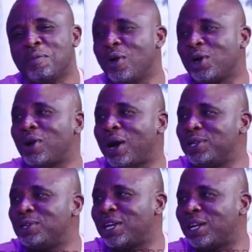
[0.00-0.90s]
what will
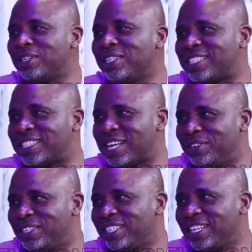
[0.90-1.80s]
happen in
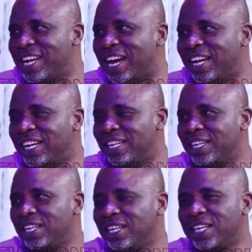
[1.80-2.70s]
2027 here?
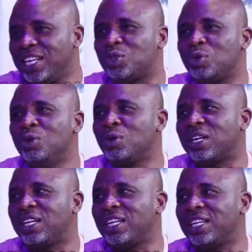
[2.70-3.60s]
In River
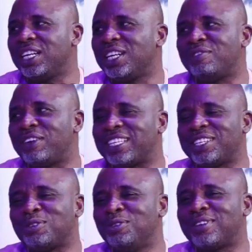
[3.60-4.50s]

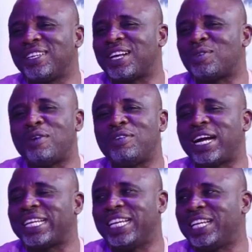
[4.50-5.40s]
State, it will look like we haven't
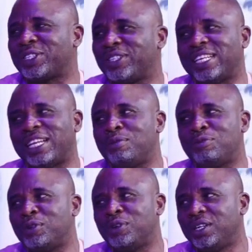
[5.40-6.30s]
had an election like that
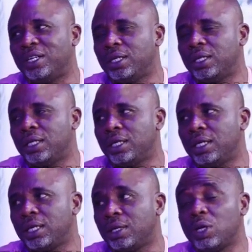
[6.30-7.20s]
before.
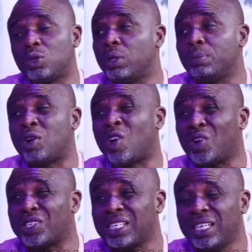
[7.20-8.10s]

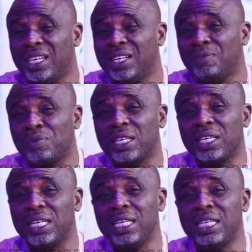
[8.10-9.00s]
because
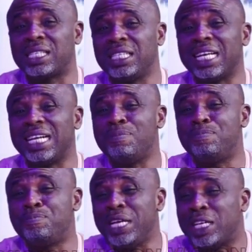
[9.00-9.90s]
it's a
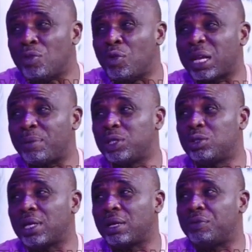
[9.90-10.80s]
repeat of what happened in
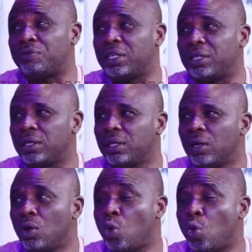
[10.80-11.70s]
2015,
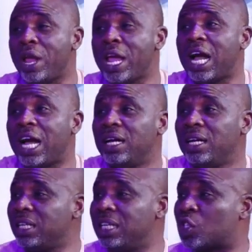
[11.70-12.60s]
where the